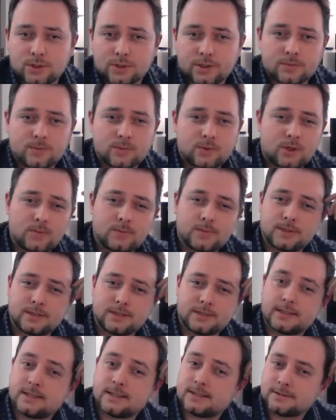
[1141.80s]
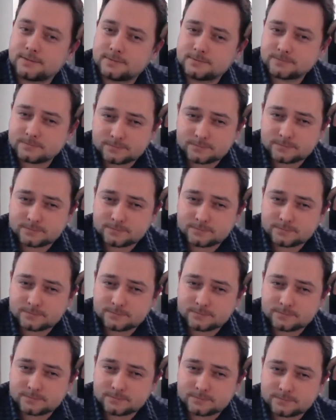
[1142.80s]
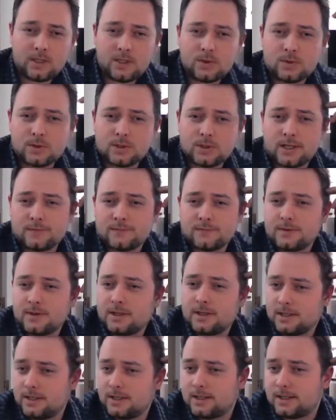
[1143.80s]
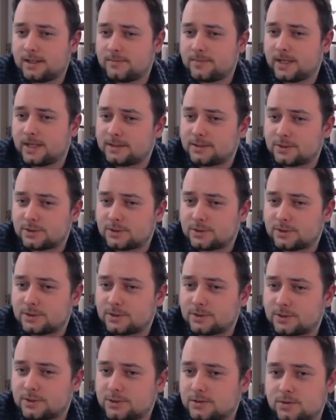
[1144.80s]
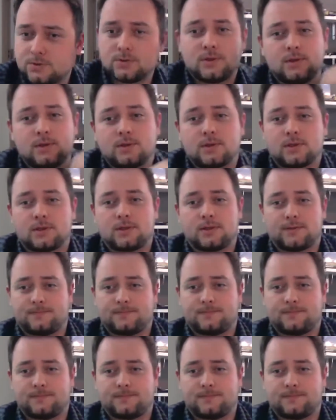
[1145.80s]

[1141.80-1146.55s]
working properly, and you will have a better chance to